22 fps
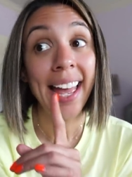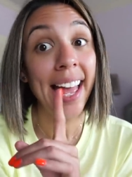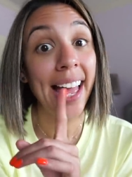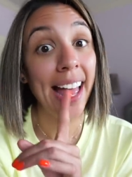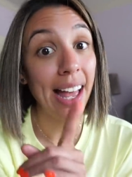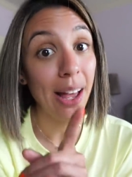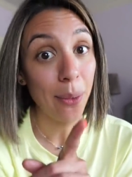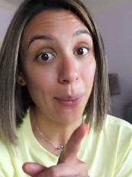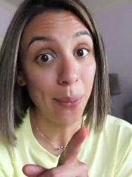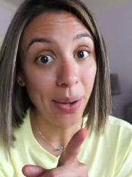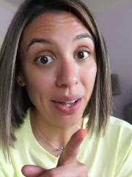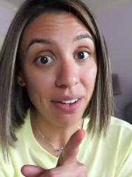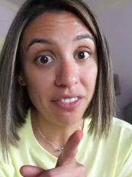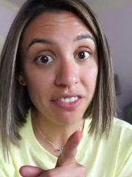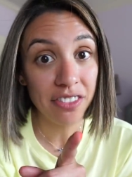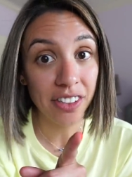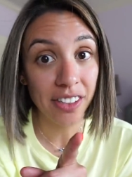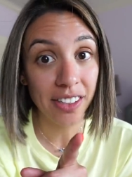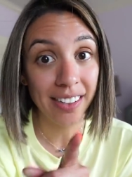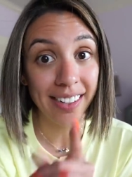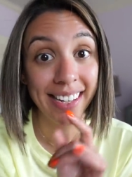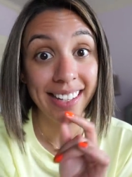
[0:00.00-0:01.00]

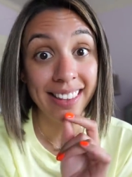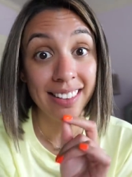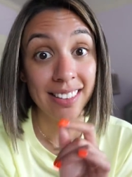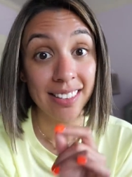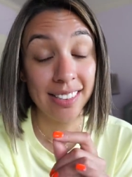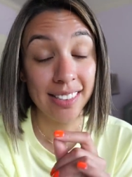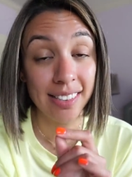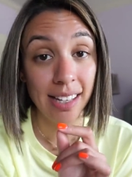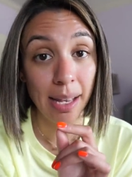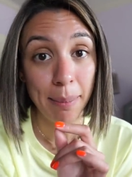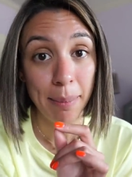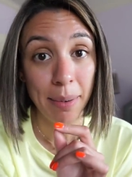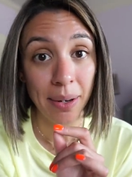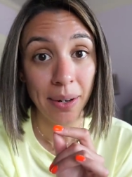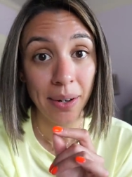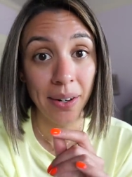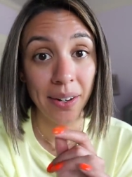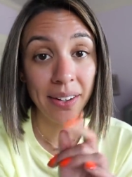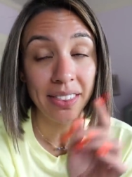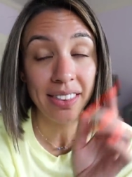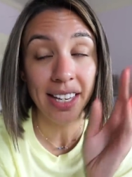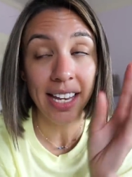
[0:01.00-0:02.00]
However, in the
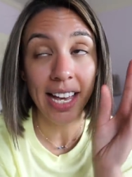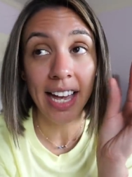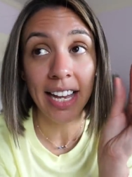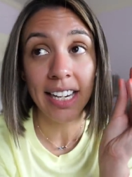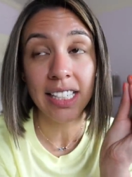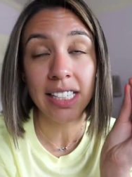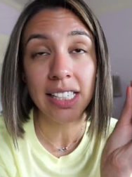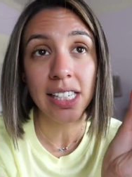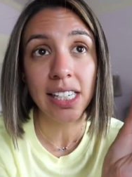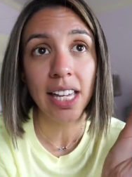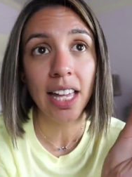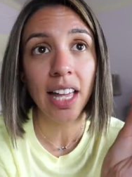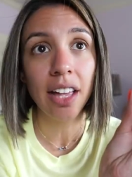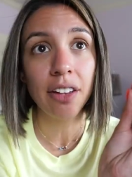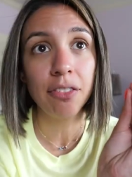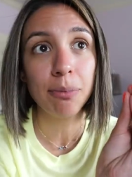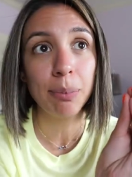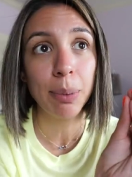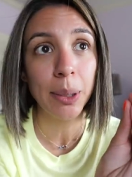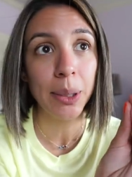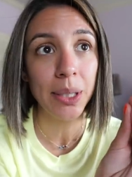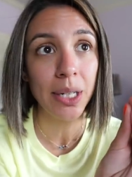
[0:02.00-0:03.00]
summer, the idea
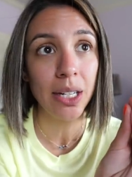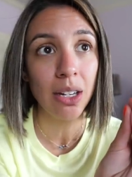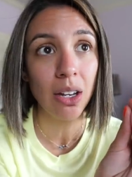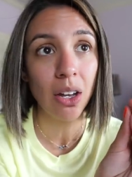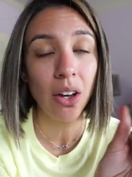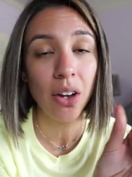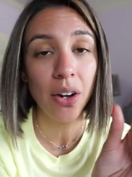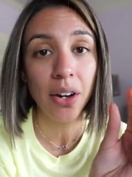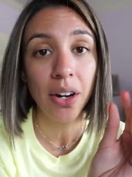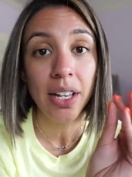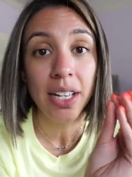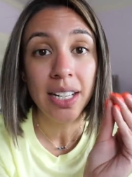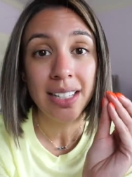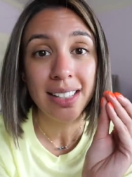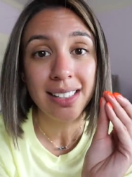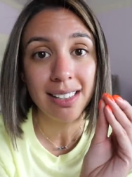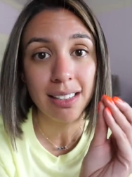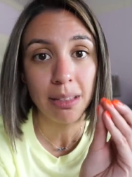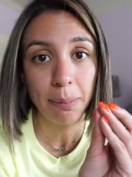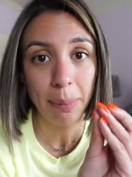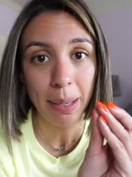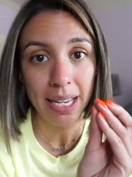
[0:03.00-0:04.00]
of putting on
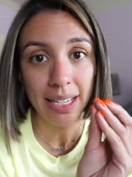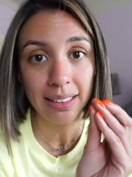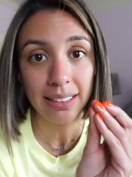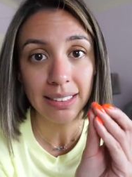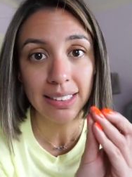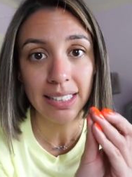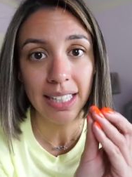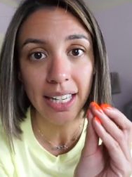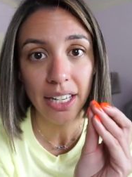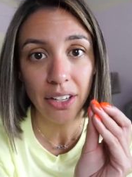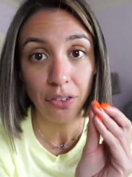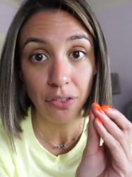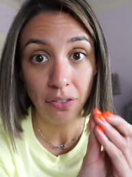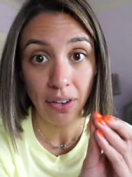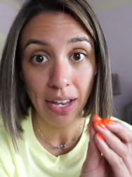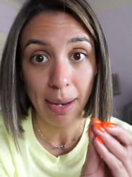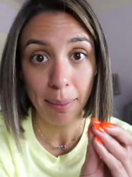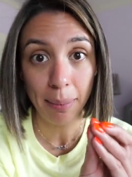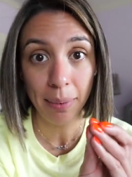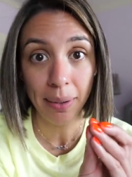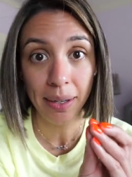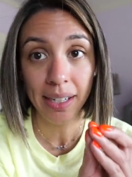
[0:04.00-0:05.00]
Spanx like
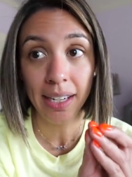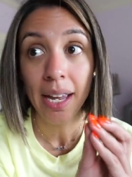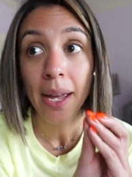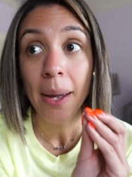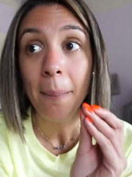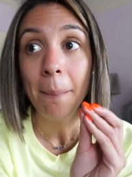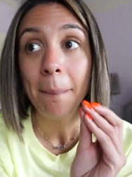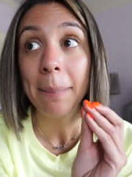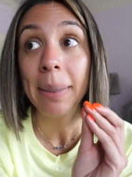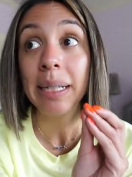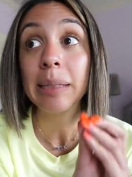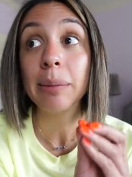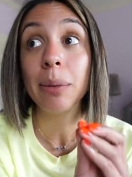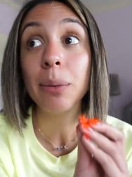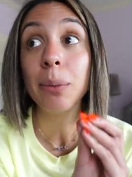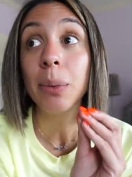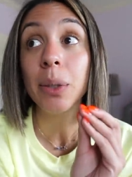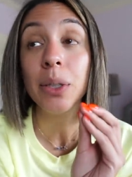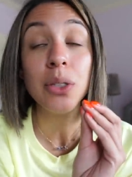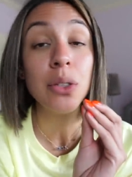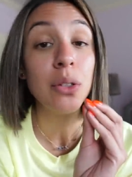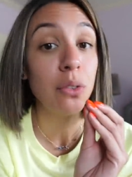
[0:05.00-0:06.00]
fabric makes me
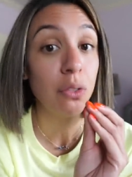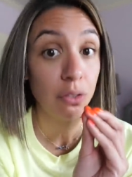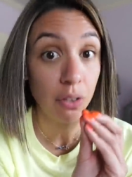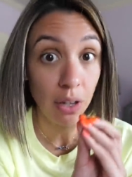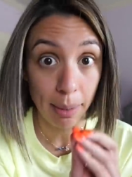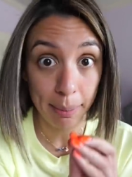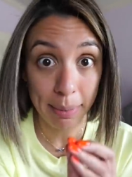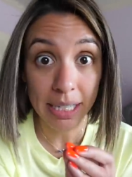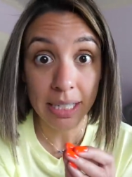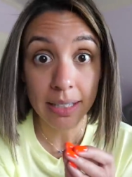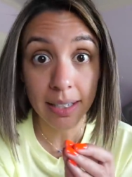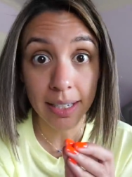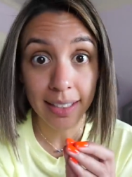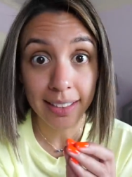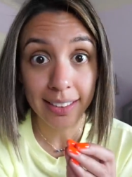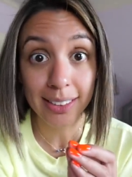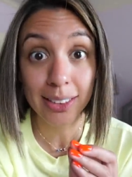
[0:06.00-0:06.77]
want to vomit.